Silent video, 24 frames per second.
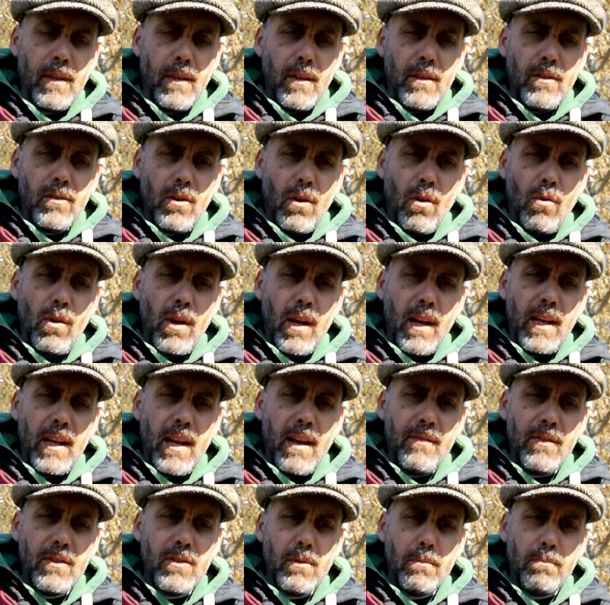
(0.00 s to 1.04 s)
So
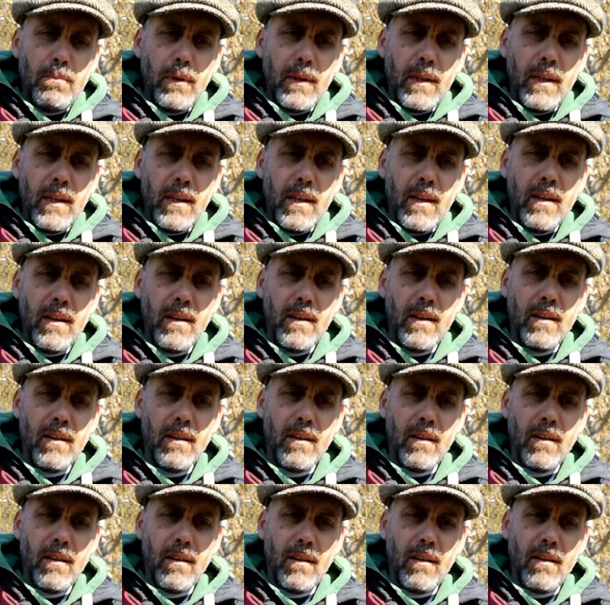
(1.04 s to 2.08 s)
inevitably,
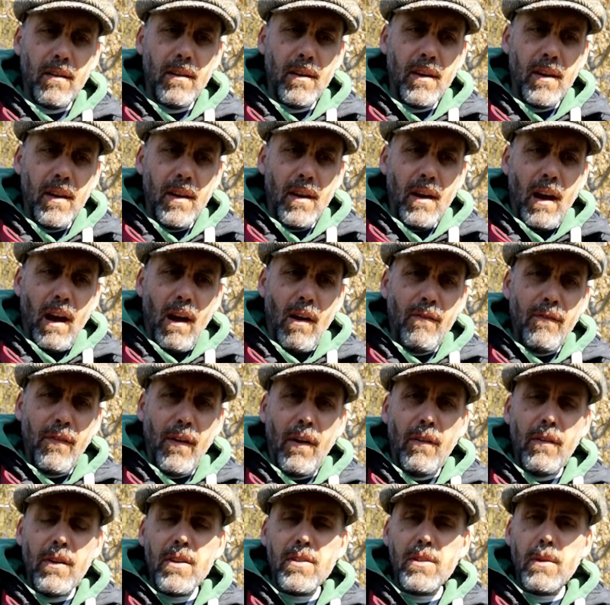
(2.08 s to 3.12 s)

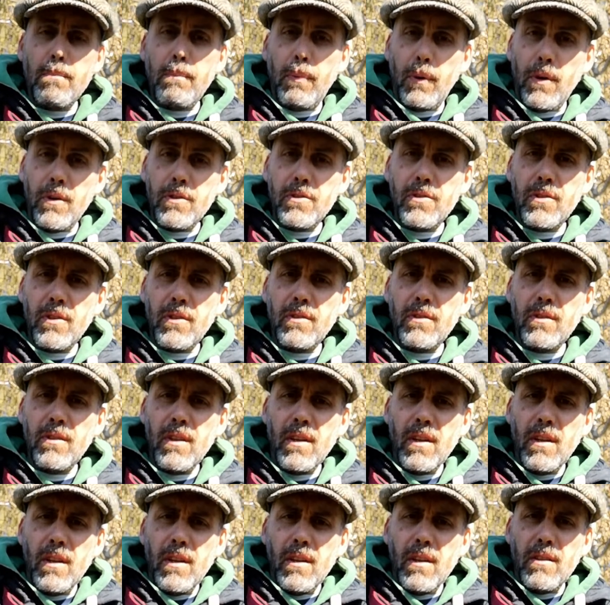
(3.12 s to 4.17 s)
Authur is a person
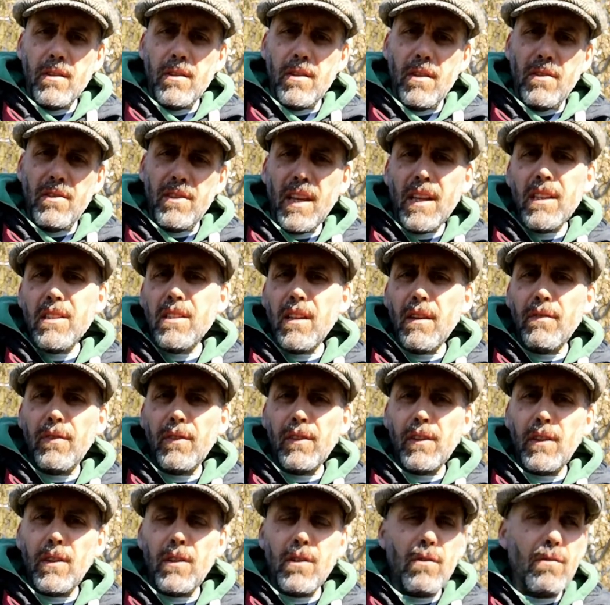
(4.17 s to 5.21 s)
that thinks
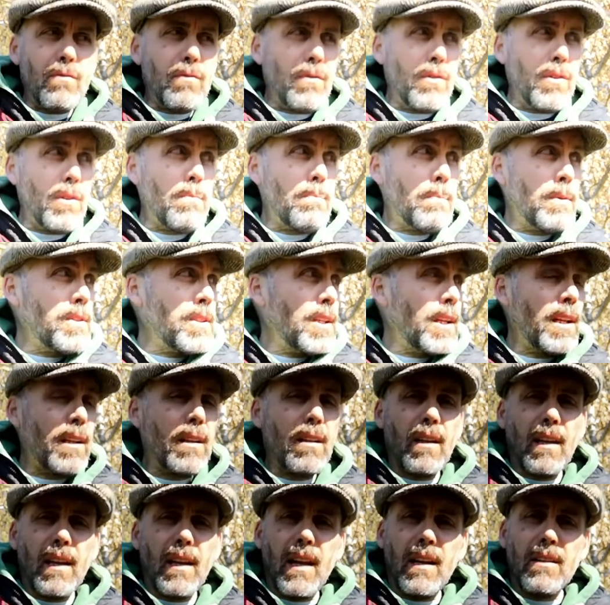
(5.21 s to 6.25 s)
differently from you,
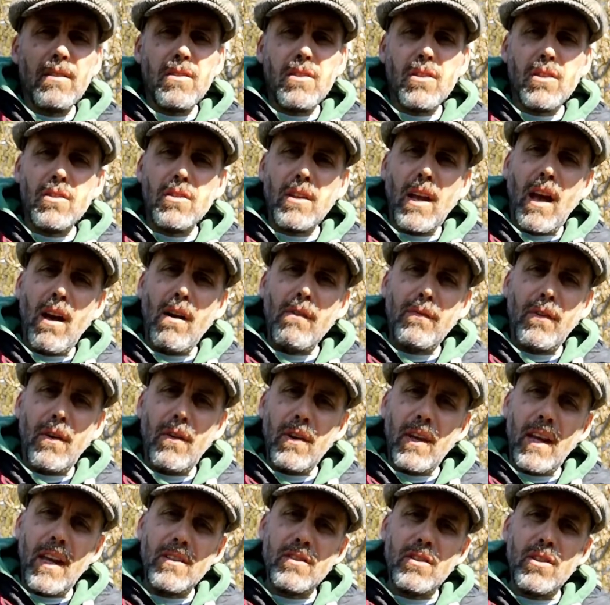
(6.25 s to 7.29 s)
particularly like actors, because
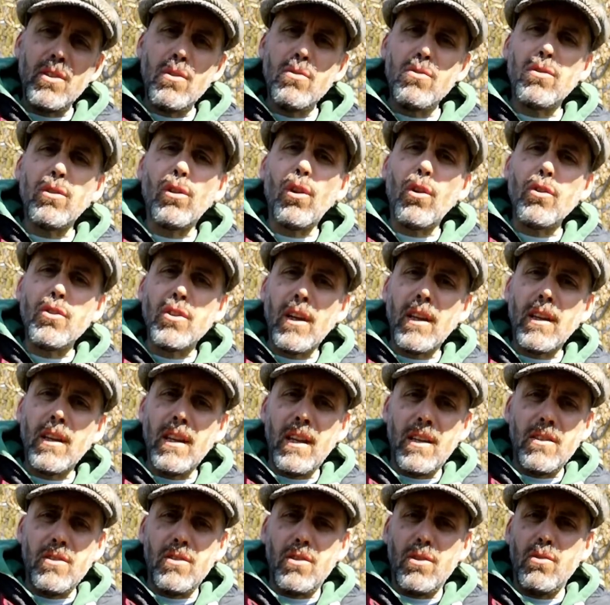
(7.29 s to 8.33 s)
Authur has to use logic.
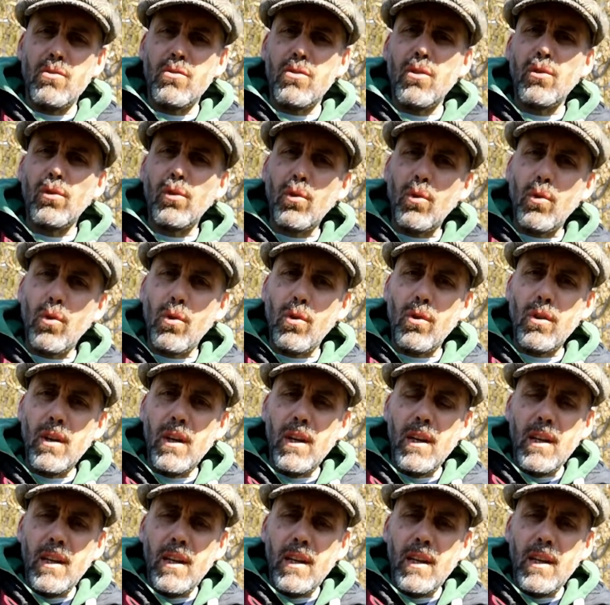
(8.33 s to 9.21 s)
He has to use the law.